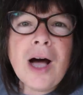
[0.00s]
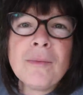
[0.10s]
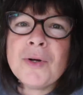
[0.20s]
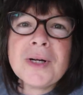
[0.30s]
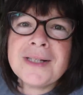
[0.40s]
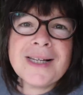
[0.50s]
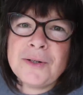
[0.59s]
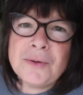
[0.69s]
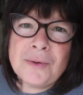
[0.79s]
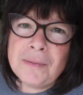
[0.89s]
I'm not going to
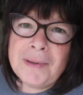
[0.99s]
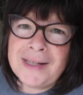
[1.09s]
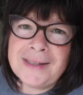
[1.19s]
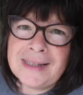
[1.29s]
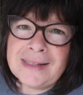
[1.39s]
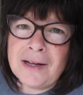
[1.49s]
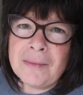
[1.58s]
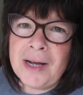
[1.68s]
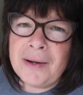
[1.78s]
tell you all the places that I'm